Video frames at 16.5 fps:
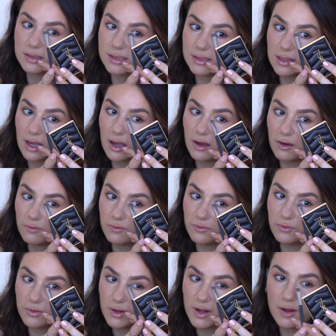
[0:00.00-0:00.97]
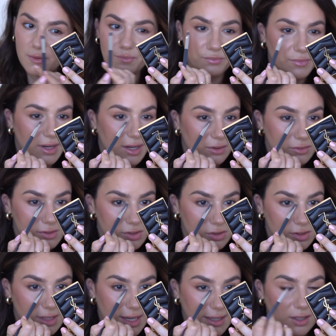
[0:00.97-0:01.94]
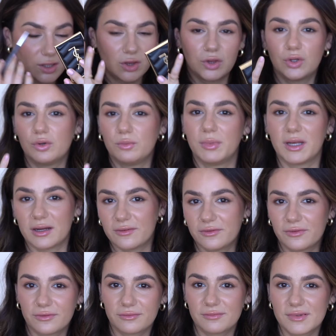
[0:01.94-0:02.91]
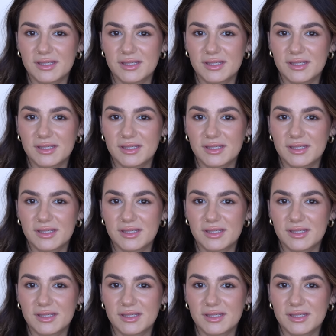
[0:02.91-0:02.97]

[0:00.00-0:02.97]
stuff, but I also like a little bit of